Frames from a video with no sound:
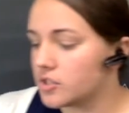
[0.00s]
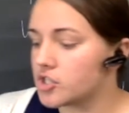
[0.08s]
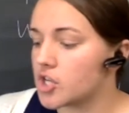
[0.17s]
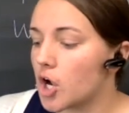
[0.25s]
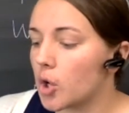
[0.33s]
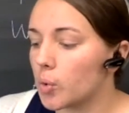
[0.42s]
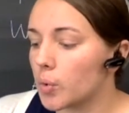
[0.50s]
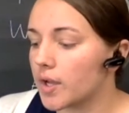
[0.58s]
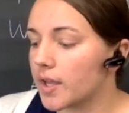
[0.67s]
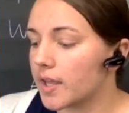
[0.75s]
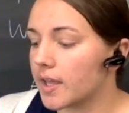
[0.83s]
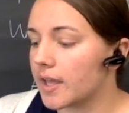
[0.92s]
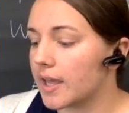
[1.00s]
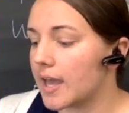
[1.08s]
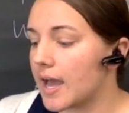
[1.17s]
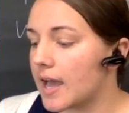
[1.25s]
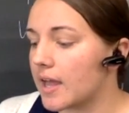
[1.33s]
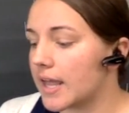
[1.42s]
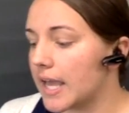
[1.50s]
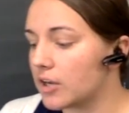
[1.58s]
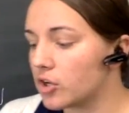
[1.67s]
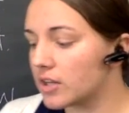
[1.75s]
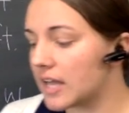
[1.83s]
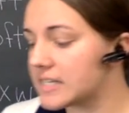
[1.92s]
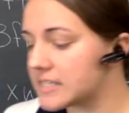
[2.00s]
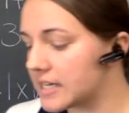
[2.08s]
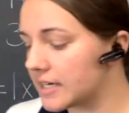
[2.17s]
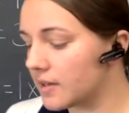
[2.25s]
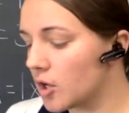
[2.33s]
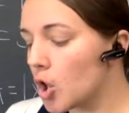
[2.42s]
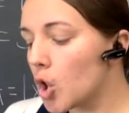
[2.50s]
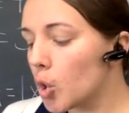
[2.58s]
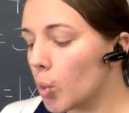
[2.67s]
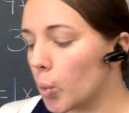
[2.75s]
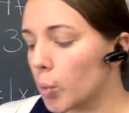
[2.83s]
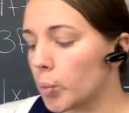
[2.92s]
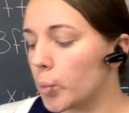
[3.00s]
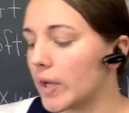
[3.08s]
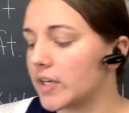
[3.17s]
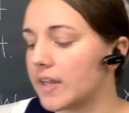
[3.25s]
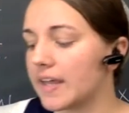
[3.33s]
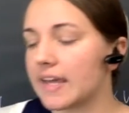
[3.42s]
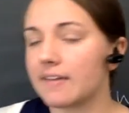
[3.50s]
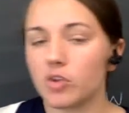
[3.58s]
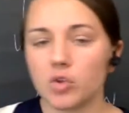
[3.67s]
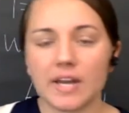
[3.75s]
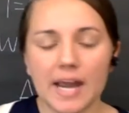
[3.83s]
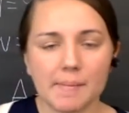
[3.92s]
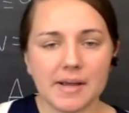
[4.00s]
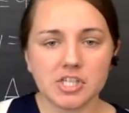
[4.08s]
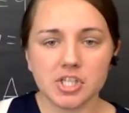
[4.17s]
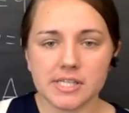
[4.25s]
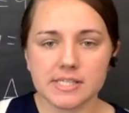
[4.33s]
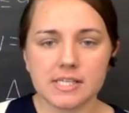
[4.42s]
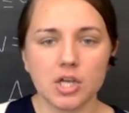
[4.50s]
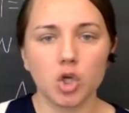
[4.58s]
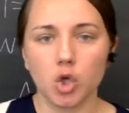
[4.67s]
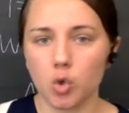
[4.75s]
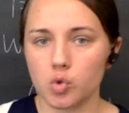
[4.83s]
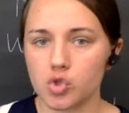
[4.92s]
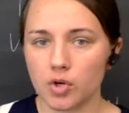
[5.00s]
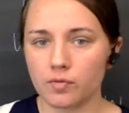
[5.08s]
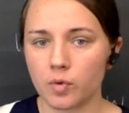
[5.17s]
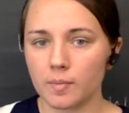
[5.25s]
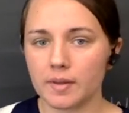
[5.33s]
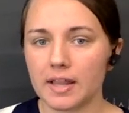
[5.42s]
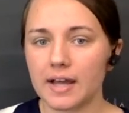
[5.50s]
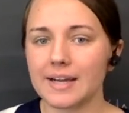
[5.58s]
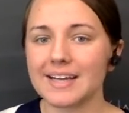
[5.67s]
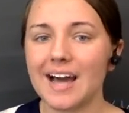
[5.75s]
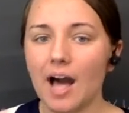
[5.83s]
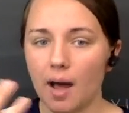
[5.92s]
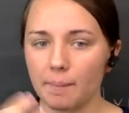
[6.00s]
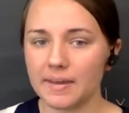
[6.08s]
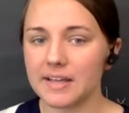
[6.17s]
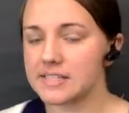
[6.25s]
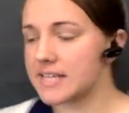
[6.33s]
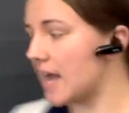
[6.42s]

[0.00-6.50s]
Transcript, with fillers: So in your lesson, when they give you the dimensions, use your formula, copy it